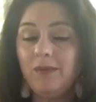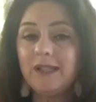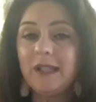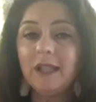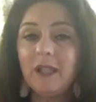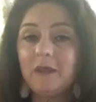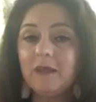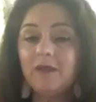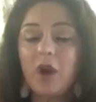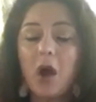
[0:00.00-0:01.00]
We've seen
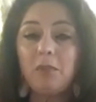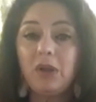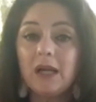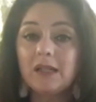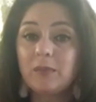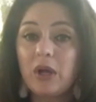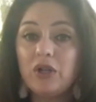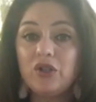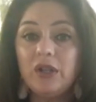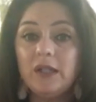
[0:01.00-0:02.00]
lots of complex
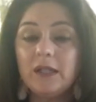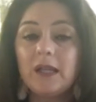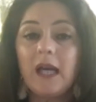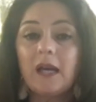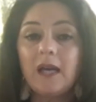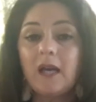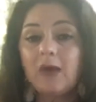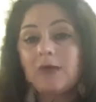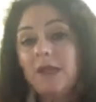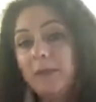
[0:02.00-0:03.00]
spreadsheets that,
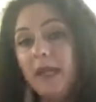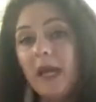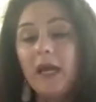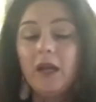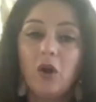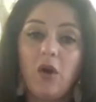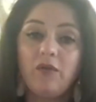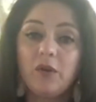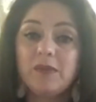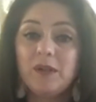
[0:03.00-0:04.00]
CPA and law
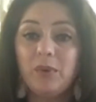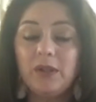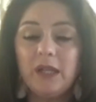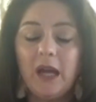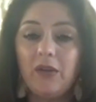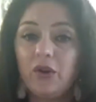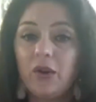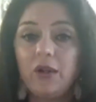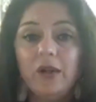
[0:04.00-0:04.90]
firms have put together,